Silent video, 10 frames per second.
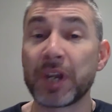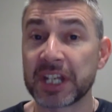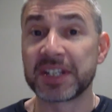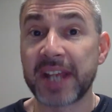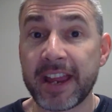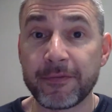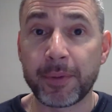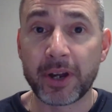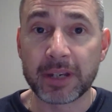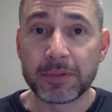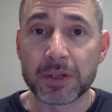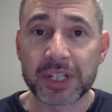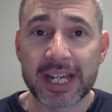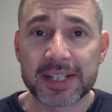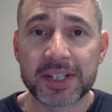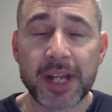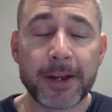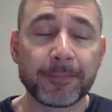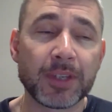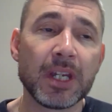we can save by using
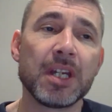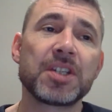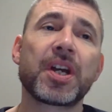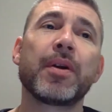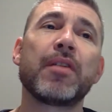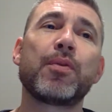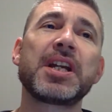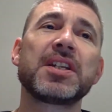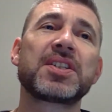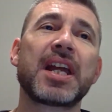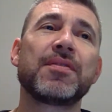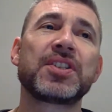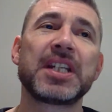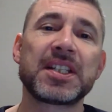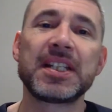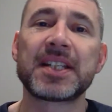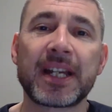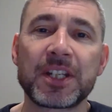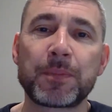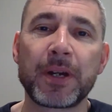SSO. So if we can save 60
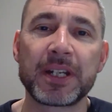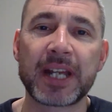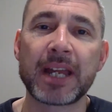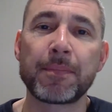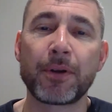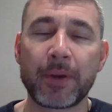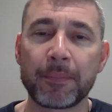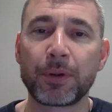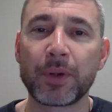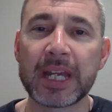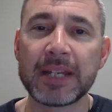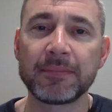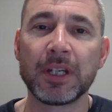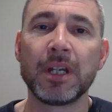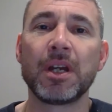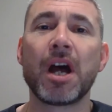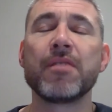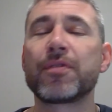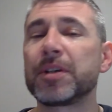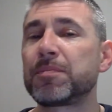seconds per day per employee
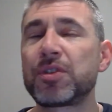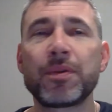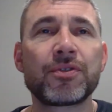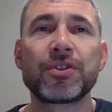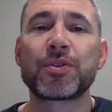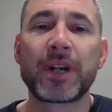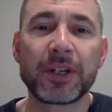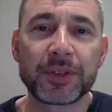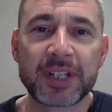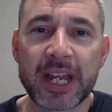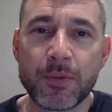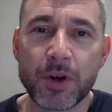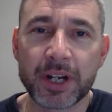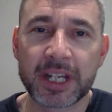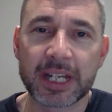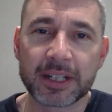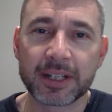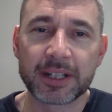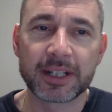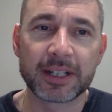over a 220 odd day
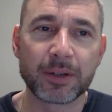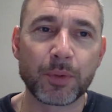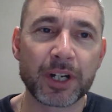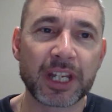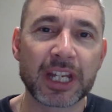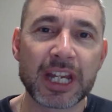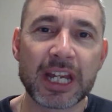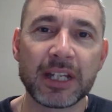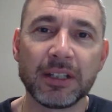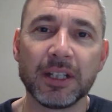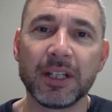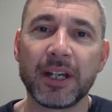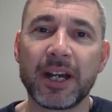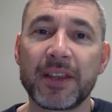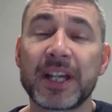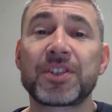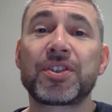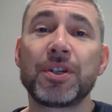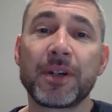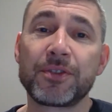working year, that's
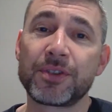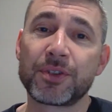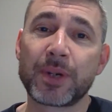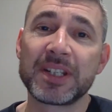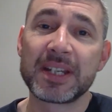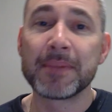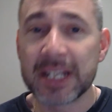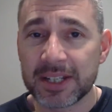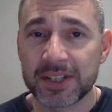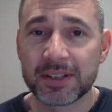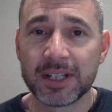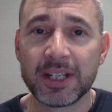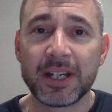220 minutes.